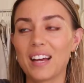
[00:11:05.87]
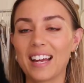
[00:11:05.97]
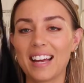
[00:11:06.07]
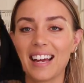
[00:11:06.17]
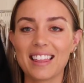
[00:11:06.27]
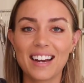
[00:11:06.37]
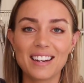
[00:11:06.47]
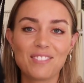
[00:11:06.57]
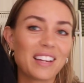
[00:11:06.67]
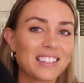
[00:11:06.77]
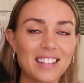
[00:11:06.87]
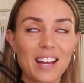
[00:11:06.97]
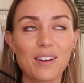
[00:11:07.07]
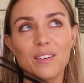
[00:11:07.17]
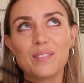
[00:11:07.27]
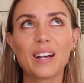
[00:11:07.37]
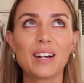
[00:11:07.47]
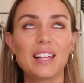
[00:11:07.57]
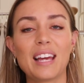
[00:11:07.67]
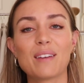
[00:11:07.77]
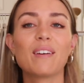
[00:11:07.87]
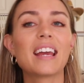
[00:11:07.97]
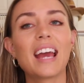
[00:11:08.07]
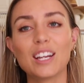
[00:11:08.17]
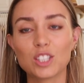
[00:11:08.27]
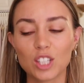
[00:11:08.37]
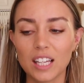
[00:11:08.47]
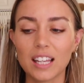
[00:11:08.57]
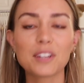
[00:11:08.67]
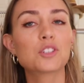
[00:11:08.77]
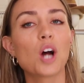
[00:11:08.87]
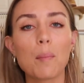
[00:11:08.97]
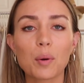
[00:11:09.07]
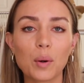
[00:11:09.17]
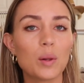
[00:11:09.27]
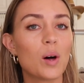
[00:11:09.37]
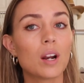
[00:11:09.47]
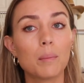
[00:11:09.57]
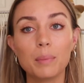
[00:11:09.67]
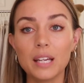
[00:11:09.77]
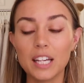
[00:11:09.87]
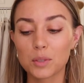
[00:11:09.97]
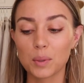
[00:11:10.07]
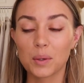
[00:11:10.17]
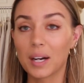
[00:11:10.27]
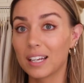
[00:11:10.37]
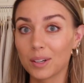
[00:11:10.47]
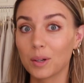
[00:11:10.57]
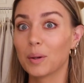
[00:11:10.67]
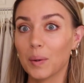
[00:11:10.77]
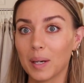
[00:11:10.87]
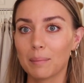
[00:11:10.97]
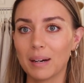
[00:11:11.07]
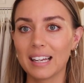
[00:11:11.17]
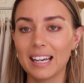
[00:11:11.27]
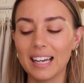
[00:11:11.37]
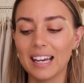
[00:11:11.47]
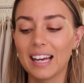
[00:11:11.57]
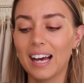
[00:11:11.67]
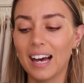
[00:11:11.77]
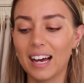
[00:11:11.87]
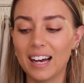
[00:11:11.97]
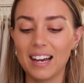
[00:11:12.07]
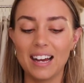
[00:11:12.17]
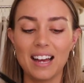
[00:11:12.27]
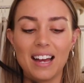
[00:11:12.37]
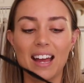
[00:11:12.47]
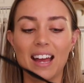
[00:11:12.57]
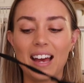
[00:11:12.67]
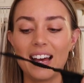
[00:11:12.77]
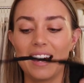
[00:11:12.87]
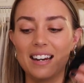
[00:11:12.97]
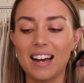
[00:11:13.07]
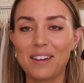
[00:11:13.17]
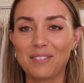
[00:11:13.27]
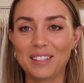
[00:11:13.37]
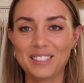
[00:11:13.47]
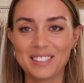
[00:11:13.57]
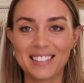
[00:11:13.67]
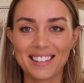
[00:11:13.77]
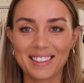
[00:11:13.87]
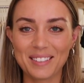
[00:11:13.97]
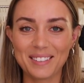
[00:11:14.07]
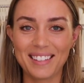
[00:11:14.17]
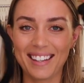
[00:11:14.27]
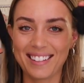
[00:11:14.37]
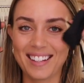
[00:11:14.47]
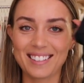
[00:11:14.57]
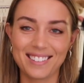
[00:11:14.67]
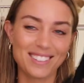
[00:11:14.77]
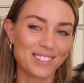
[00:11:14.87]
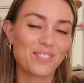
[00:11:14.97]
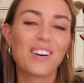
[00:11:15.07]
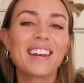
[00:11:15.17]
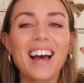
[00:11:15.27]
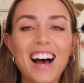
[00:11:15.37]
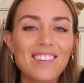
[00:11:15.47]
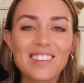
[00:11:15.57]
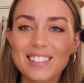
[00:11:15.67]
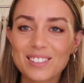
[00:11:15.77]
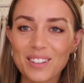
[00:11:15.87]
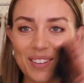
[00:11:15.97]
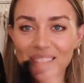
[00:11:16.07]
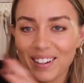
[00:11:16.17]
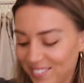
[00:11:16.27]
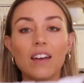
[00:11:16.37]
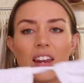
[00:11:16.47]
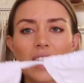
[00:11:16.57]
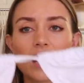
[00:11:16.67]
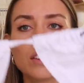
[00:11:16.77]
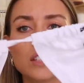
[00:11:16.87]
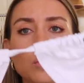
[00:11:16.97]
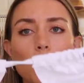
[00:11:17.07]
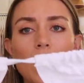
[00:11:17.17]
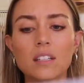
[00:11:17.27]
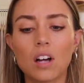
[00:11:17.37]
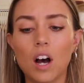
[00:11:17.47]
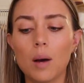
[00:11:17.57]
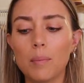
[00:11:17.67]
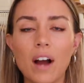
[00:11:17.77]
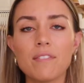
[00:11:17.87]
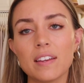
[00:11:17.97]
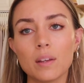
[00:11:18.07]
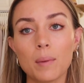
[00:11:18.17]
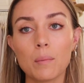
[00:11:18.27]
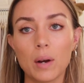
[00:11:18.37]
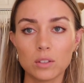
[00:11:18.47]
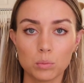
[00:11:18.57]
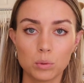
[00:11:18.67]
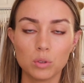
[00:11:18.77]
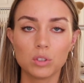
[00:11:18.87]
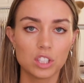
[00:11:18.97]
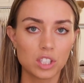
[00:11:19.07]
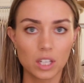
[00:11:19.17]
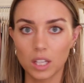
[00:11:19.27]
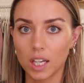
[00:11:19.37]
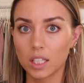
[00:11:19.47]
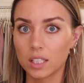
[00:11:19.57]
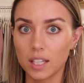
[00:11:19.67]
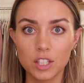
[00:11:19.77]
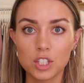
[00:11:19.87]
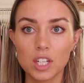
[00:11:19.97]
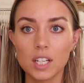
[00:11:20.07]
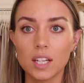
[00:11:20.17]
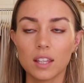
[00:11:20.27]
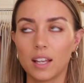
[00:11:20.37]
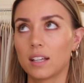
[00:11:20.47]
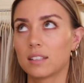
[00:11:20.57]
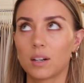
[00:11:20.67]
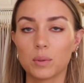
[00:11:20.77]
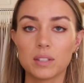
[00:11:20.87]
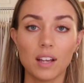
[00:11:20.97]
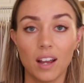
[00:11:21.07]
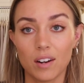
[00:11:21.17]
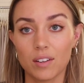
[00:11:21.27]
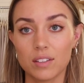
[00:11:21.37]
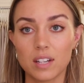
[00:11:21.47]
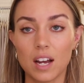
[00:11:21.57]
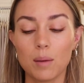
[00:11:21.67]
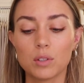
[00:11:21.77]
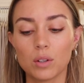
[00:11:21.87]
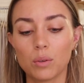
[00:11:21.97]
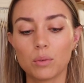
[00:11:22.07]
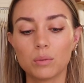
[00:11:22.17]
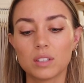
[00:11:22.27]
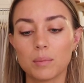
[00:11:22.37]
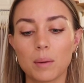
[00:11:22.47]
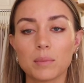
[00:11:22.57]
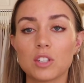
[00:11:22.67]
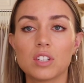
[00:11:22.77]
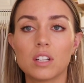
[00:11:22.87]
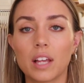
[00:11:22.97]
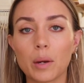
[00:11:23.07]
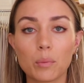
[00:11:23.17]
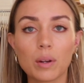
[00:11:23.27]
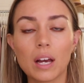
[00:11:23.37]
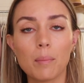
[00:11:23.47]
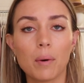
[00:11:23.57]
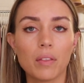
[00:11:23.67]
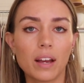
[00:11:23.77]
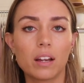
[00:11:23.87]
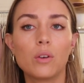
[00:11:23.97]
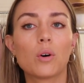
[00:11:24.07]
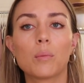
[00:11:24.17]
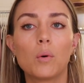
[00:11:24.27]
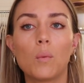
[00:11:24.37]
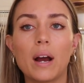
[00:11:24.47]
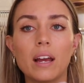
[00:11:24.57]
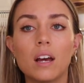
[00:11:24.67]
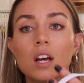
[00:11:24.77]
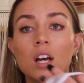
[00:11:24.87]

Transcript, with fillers: Again, I kind of think it's like very like vacationy, like tropical on a beach where you kind of don't know anybody. Uh, and I really just think they're like, it's just fun to have and it's so cute. And then I got this white top. I find that my white swimsuits just get like dingy and like stuck with sand all the time. So sometimes I just need to like re-up on like a normal white